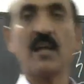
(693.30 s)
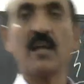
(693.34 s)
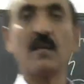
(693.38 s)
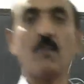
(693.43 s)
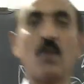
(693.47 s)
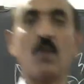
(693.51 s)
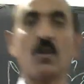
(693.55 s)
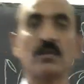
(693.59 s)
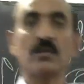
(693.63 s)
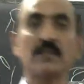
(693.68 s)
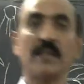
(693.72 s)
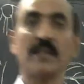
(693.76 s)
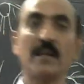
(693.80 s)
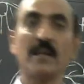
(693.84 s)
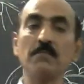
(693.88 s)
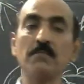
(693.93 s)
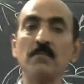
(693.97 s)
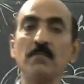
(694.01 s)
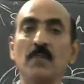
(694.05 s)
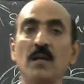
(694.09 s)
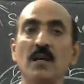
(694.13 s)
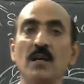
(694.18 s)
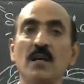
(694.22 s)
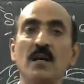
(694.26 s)
Among them,
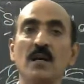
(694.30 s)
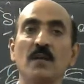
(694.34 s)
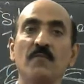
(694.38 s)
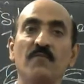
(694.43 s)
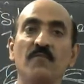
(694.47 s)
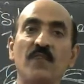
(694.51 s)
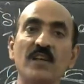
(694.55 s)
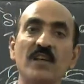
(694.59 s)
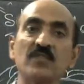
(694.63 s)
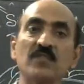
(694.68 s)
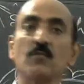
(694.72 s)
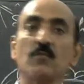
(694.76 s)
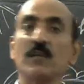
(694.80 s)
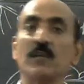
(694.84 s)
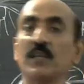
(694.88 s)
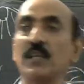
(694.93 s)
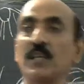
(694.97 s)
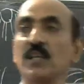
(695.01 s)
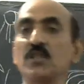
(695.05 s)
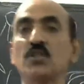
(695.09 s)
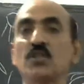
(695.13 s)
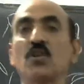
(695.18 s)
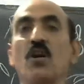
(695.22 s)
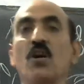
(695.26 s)
first one
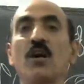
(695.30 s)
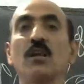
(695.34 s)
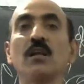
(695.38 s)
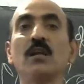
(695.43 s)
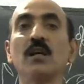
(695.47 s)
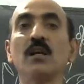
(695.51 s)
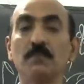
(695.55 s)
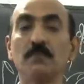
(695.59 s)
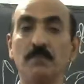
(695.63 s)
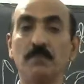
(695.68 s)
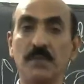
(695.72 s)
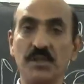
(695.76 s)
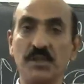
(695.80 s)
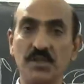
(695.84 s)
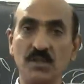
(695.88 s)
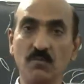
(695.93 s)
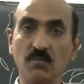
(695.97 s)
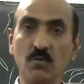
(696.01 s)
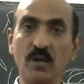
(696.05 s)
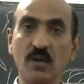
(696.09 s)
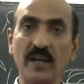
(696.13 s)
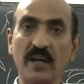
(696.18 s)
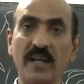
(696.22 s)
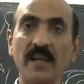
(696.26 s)
is called
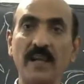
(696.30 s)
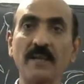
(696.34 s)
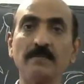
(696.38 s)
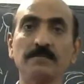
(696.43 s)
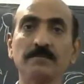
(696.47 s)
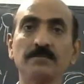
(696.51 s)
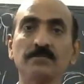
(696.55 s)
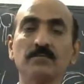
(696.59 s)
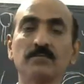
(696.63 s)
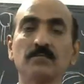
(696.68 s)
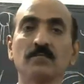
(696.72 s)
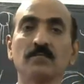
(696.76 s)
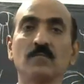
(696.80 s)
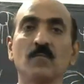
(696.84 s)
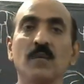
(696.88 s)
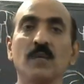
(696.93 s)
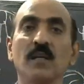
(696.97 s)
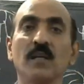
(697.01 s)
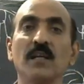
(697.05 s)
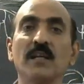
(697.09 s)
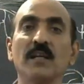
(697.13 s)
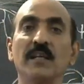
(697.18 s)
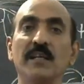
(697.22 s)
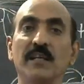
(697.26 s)
visible ray,
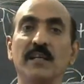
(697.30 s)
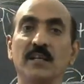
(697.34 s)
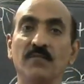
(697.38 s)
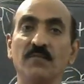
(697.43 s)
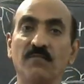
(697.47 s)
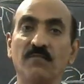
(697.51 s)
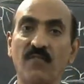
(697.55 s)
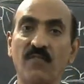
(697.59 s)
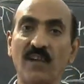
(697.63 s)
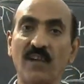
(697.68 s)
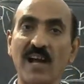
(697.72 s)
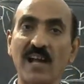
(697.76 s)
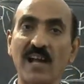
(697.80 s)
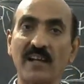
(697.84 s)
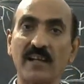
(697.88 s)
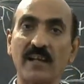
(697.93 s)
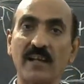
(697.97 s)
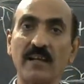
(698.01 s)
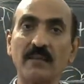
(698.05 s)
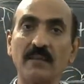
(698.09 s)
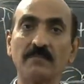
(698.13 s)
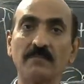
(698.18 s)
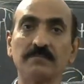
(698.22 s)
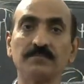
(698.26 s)

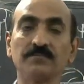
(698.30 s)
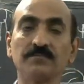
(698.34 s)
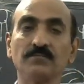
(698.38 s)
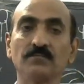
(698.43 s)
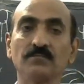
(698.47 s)
infrared,